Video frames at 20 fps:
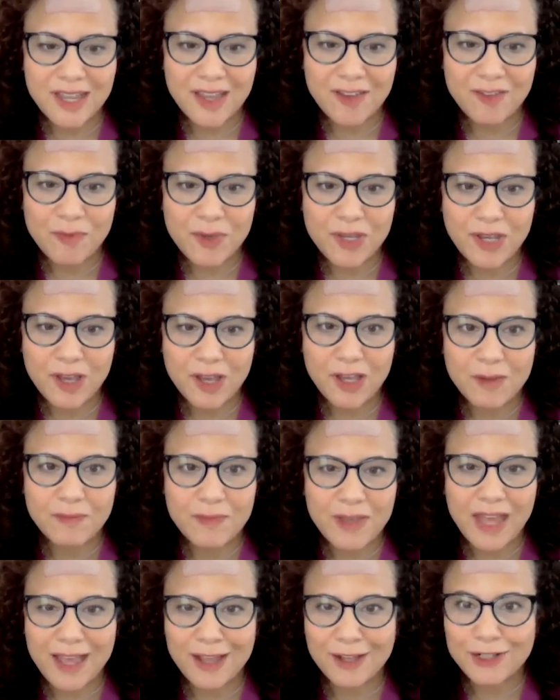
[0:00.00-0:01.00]
I've
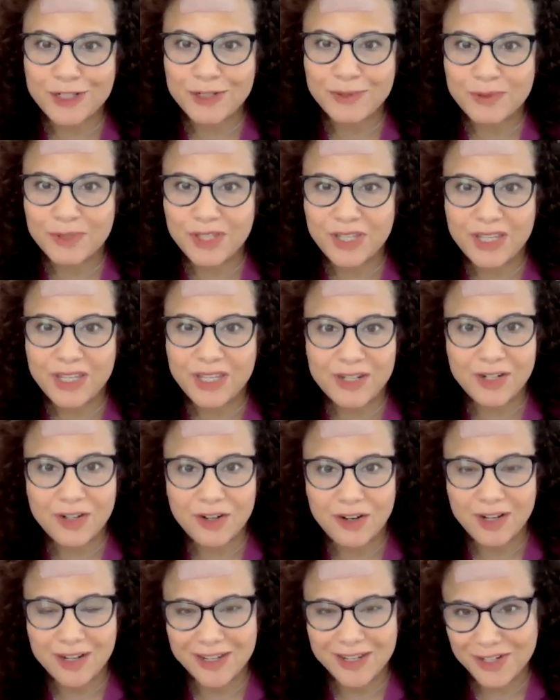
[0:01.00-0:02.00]
become actually
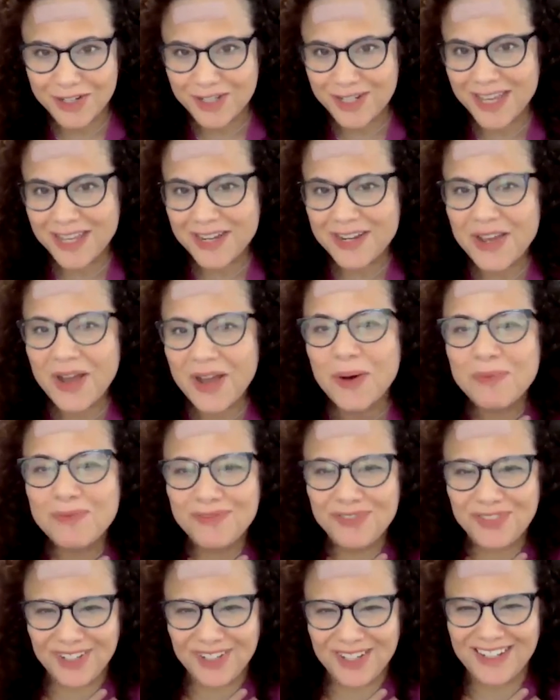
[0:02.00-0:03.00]
encouraged and
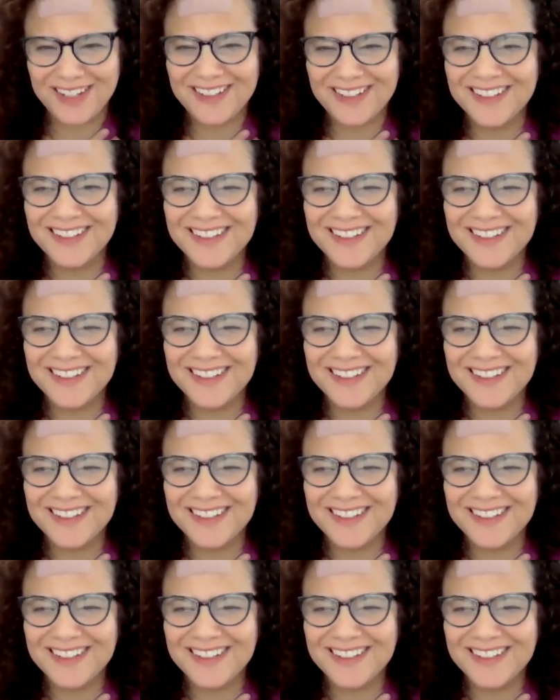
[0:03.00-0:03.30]
hopeful.